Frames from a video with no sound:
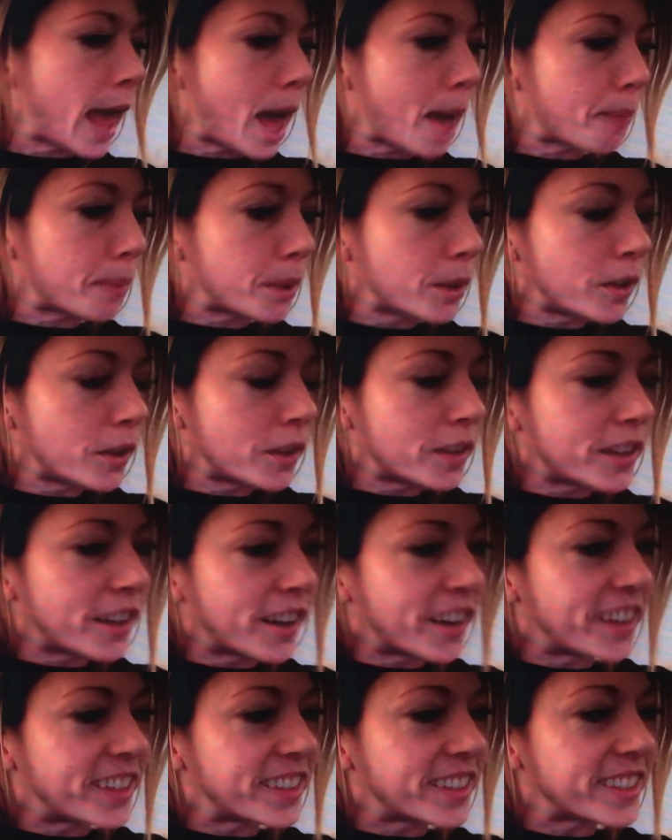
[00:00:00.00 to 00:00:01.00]
Apple. No,
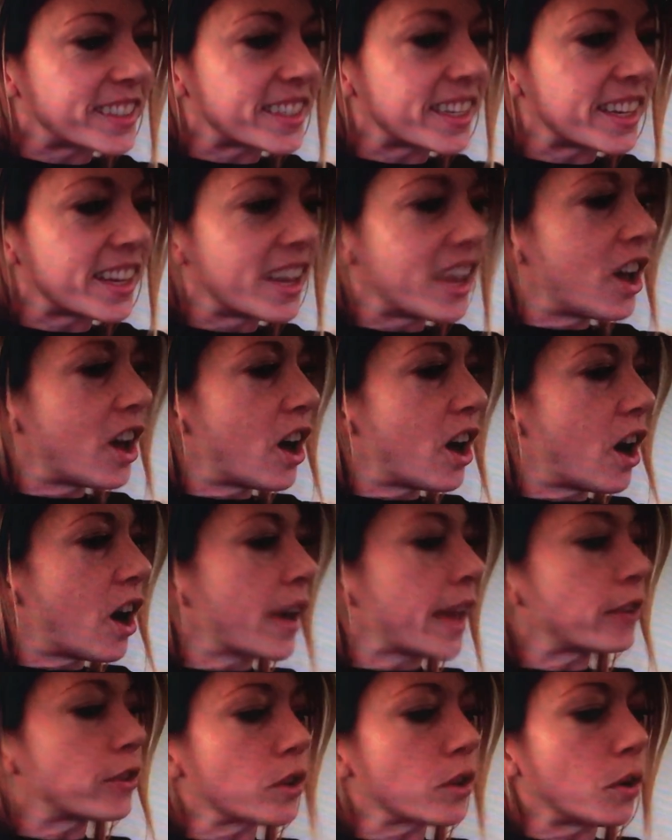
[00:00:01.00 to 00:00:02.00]
I'm just kidding.
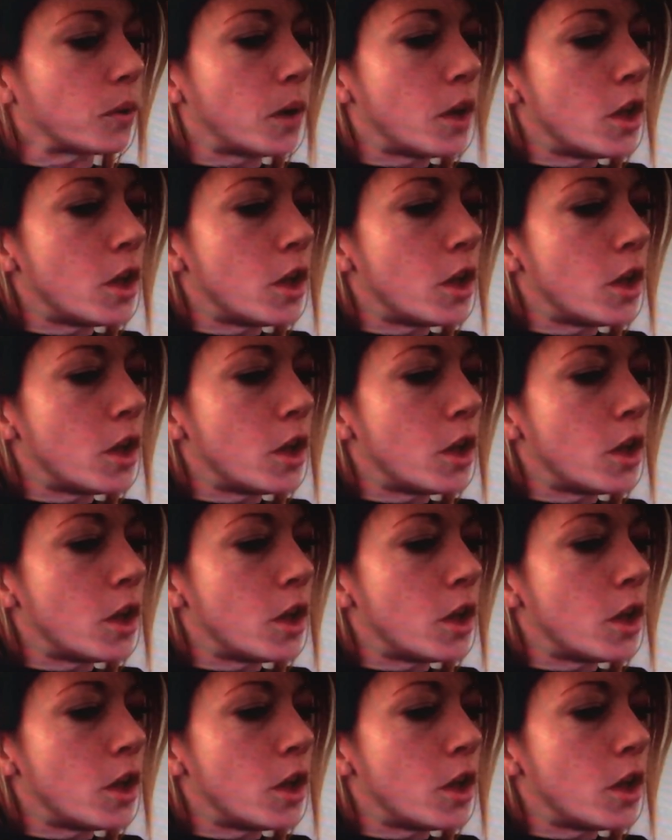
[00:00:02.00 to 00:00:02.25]
Okay, so,